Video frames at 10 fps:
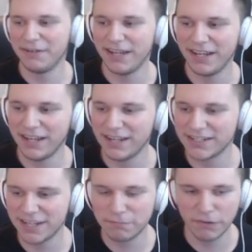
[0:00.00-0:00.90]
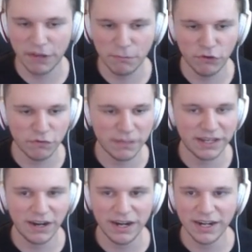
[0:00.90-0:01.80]
I, I just got a broken bone on my
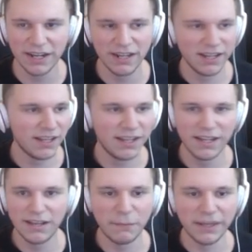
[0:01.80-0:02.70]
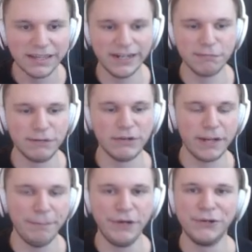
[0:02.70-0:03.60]
car. My car
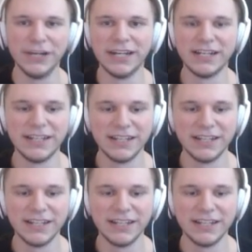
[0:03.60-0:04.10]
broke a bone.